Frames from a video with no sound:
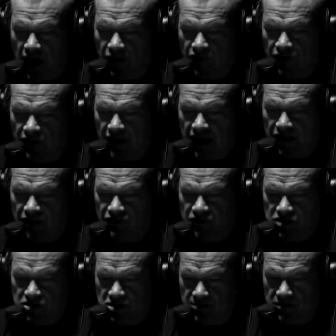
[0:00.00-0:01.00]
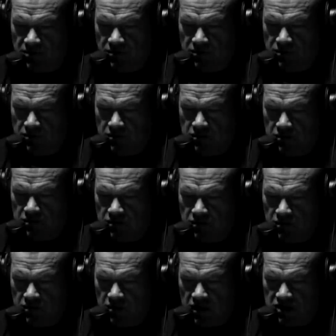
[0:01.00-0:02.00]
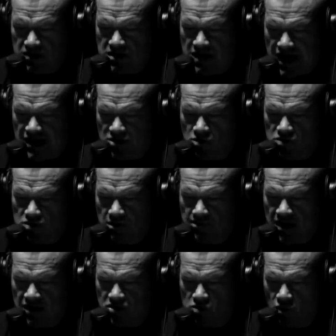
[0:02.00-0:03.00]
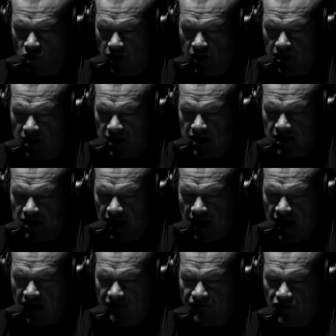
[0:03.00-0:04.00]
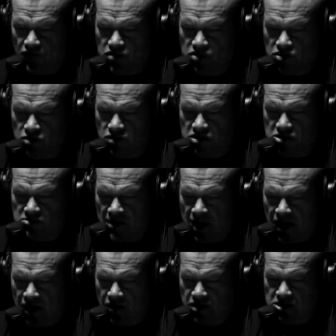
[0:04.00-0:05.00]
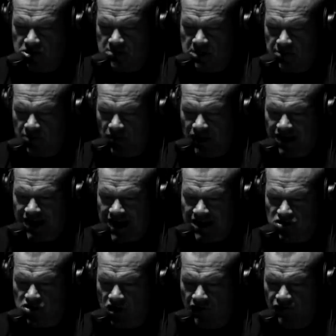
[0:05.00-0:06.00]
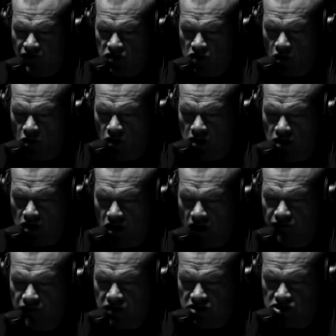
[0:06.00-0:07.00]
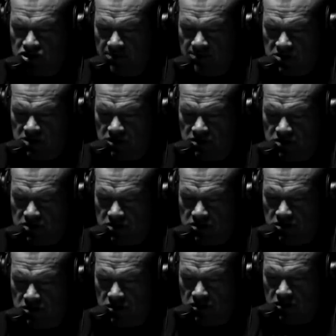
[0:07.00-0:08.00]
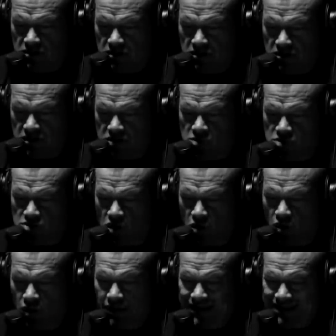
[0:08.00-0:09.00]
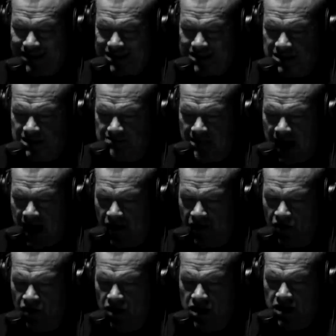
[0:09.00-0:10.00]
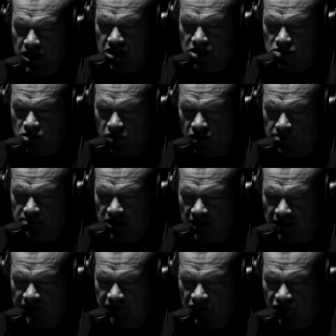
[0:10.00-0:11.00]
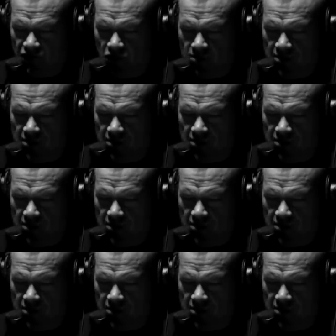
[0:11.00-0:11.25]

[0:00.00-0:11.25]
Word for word: out of the land of Egypt. His task was an immense one. He had first to inspire his people to cast off the yoke of the Egyptians. This was no easy matter. Israel had been living for